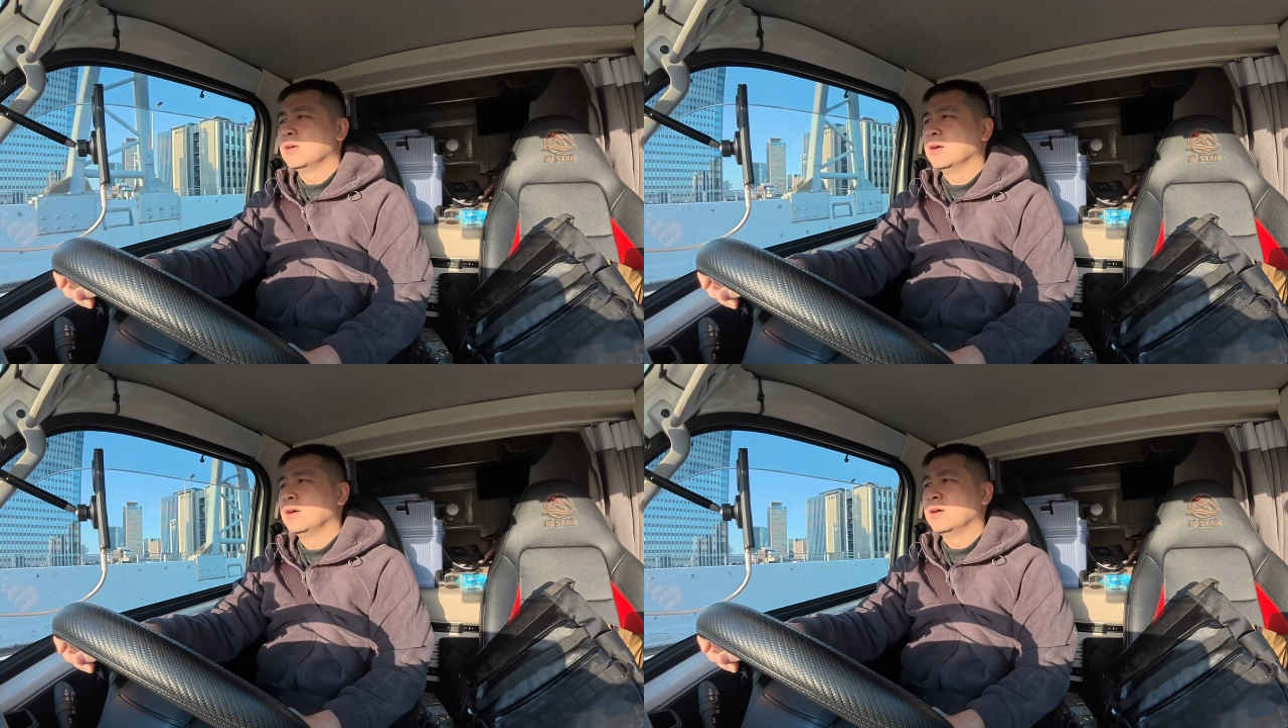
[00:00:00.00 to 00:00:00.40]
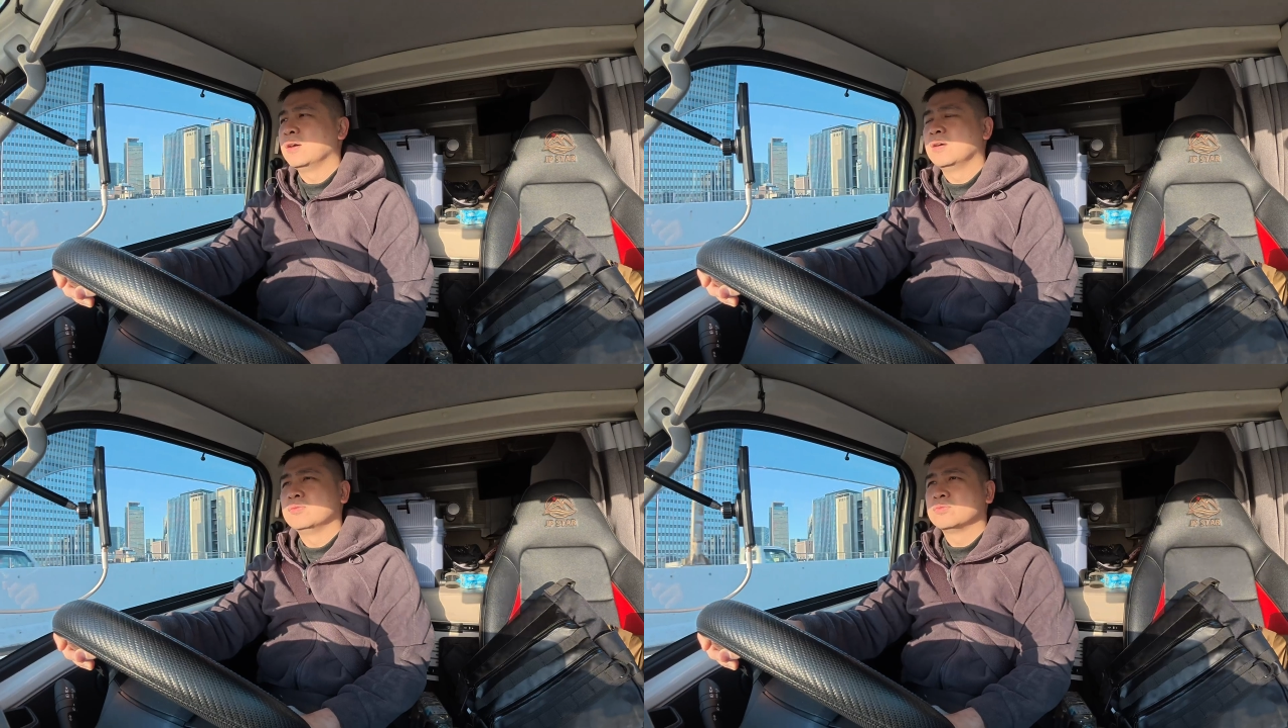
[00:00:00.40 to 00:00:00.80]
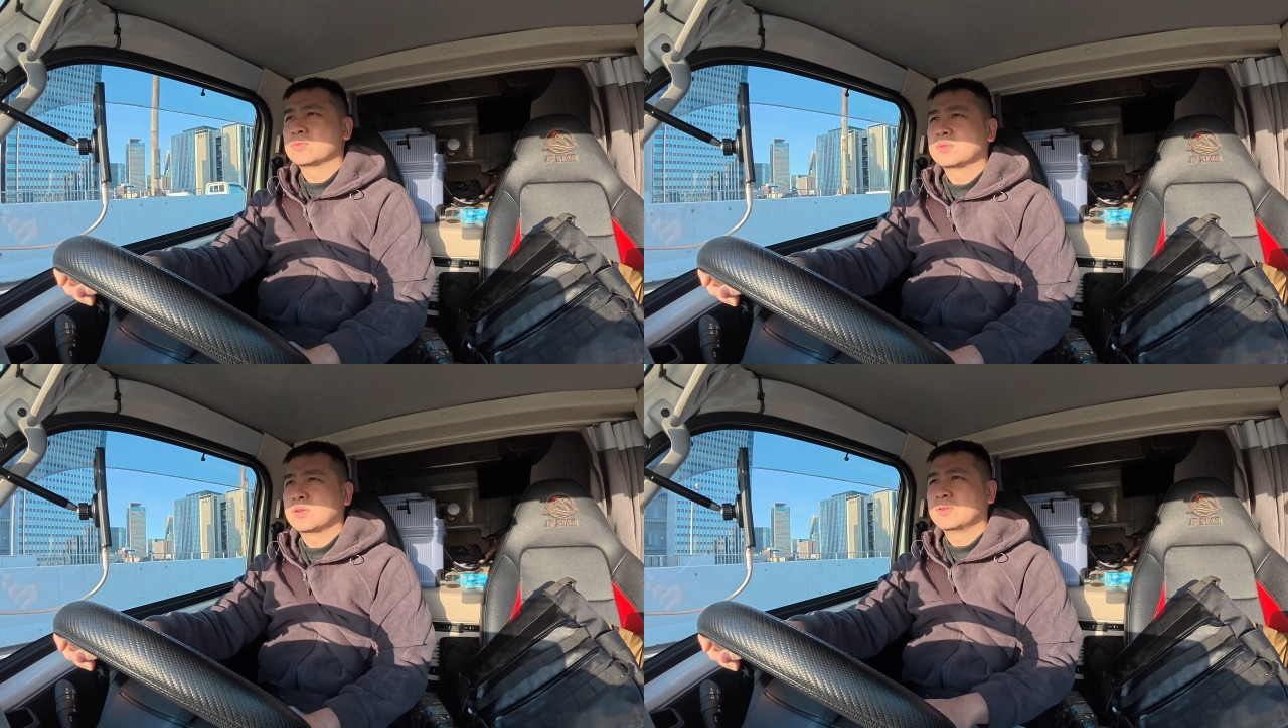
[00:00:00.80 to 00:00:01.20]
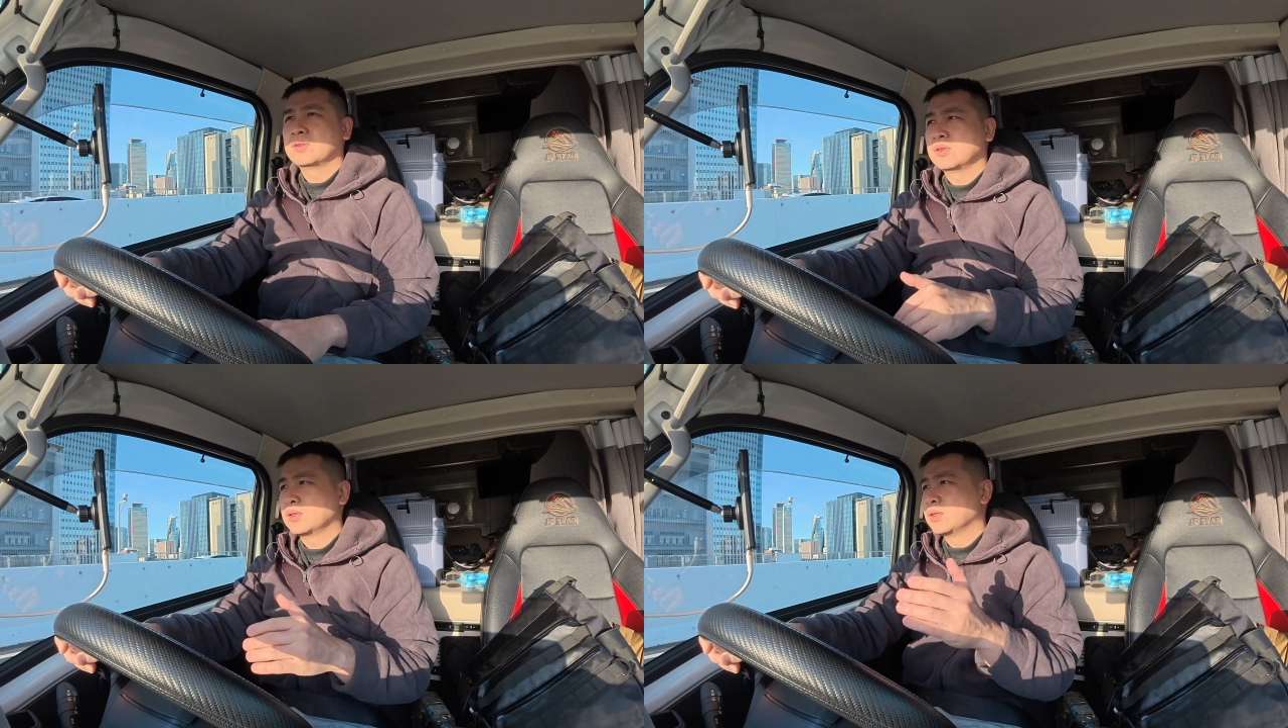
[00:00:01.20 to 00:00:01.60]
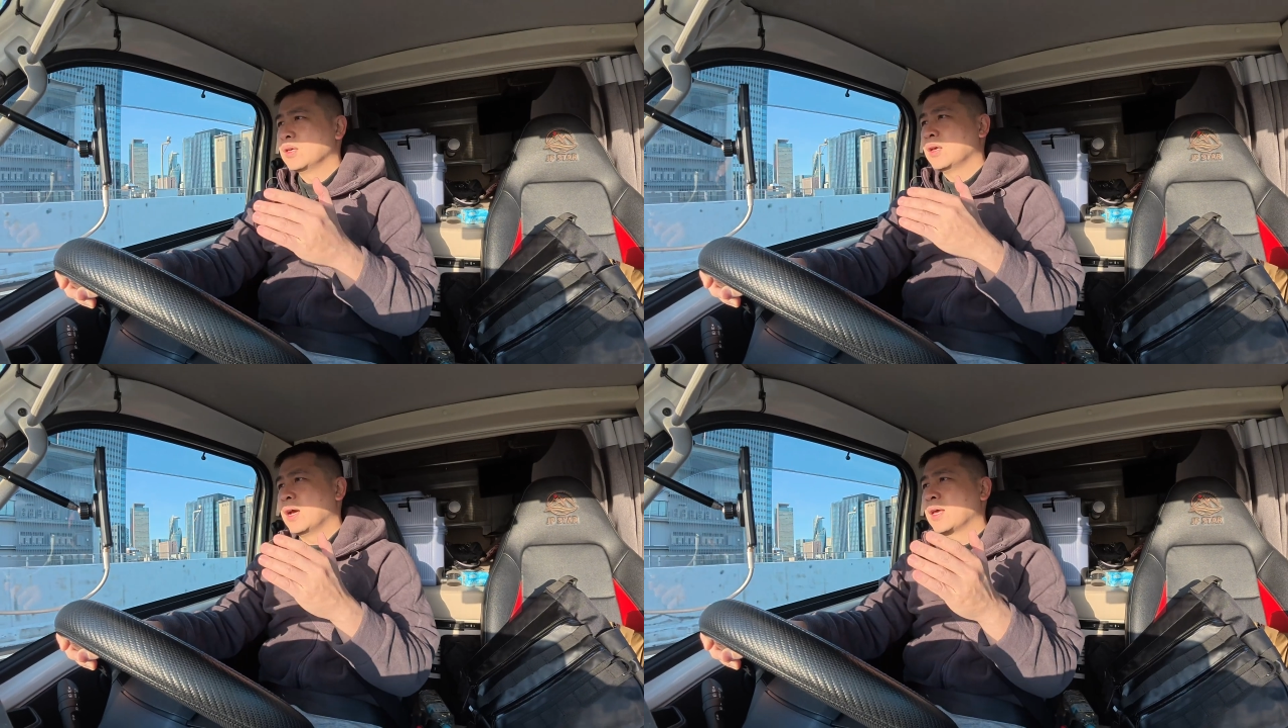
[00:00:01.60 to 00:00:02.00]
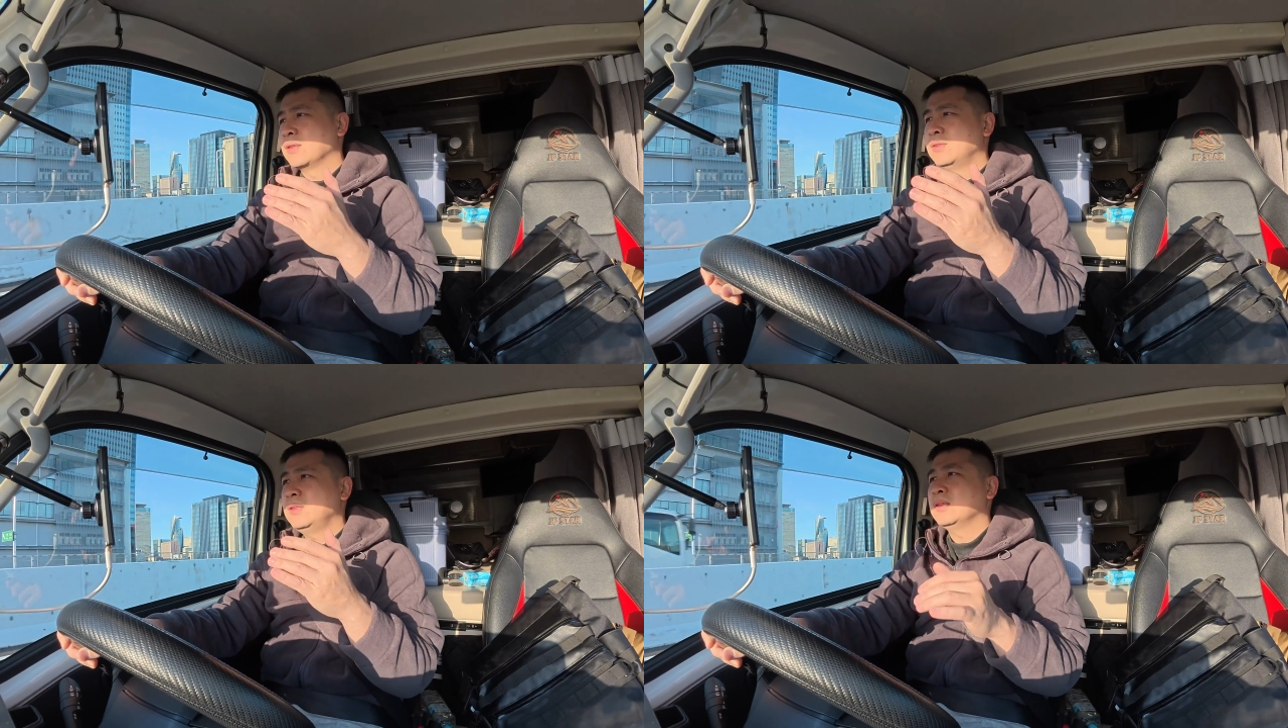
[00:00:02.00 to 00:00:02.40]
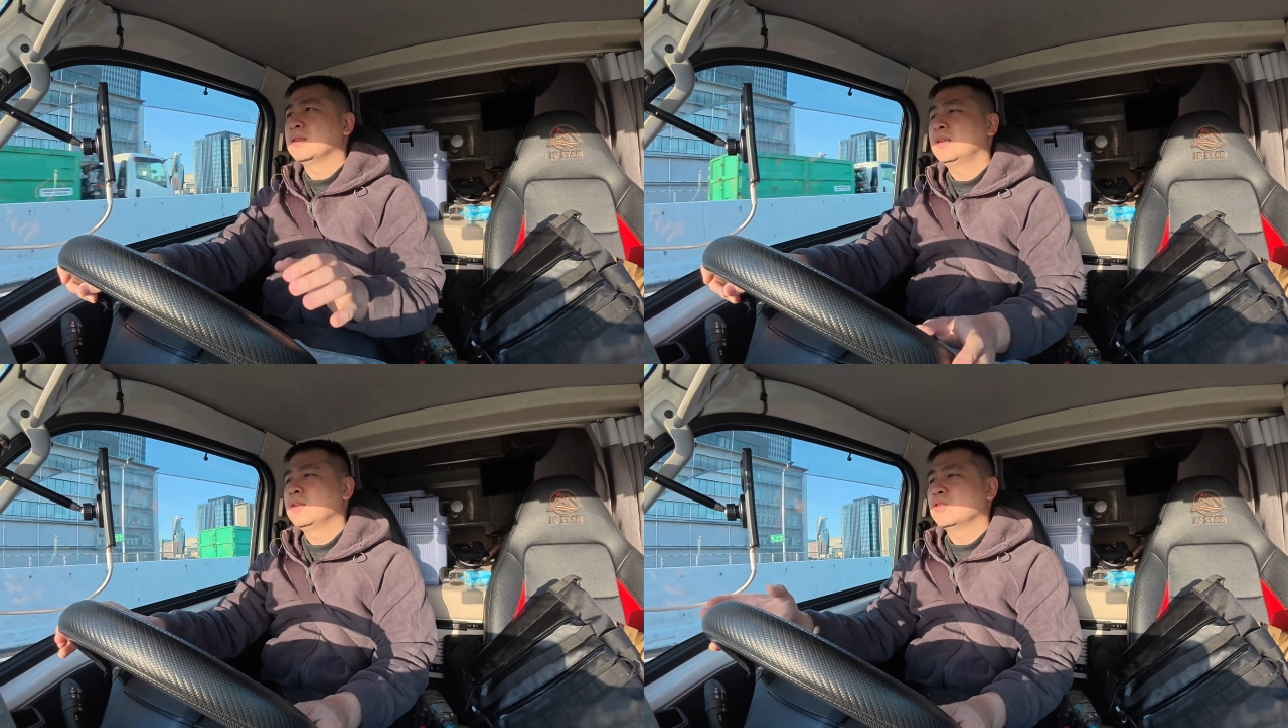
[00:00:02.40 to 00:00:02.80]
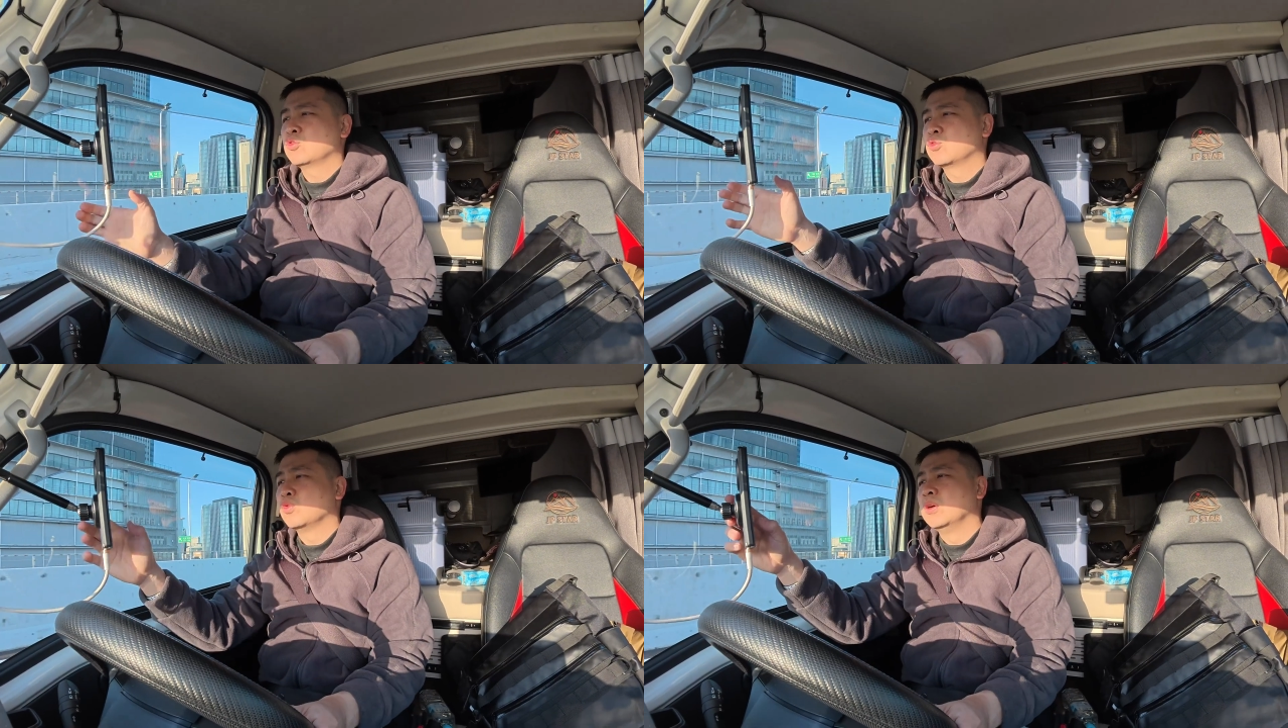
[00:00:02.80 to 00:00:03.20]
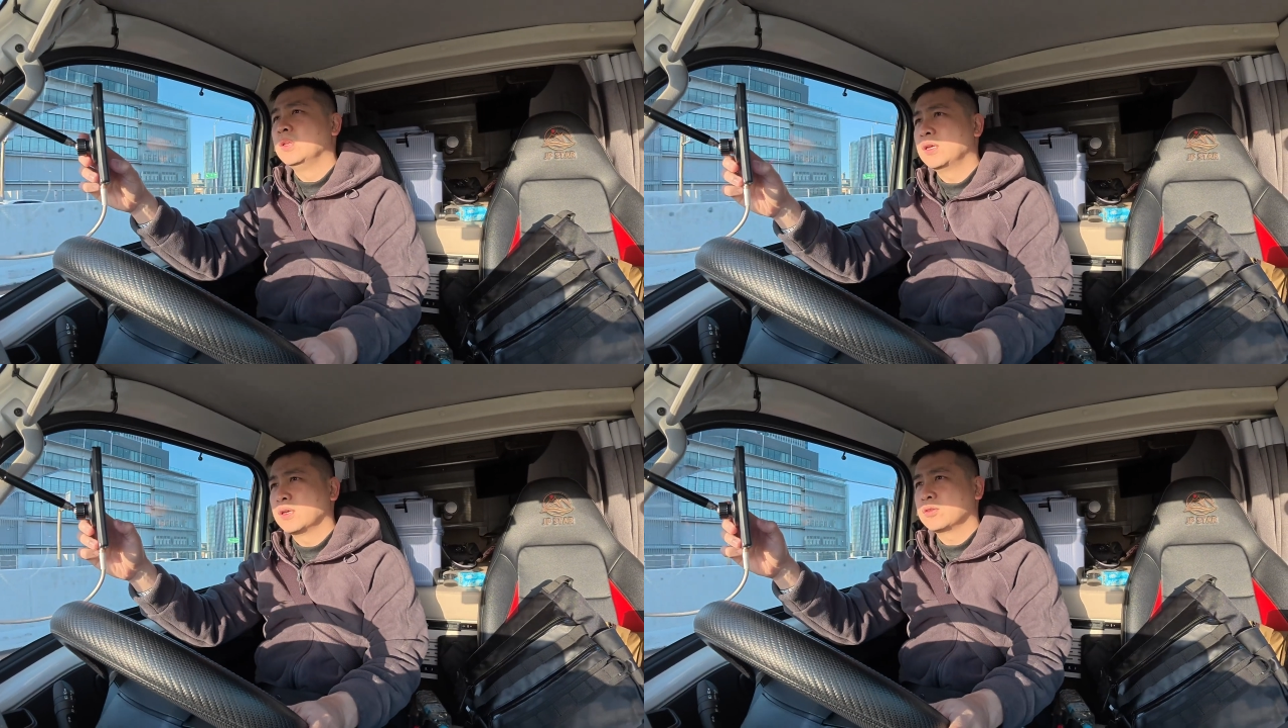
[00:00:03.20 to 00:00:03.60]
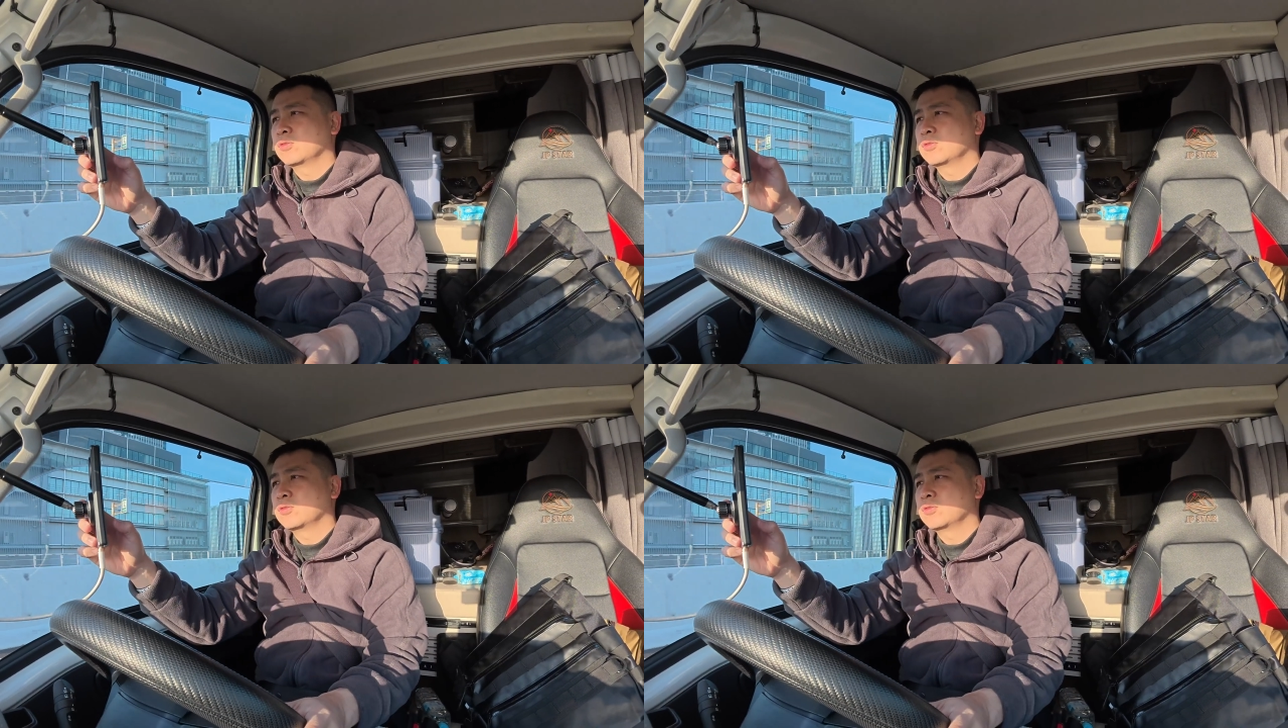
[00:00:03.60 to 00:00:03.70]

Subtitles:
I can see the thing swirling.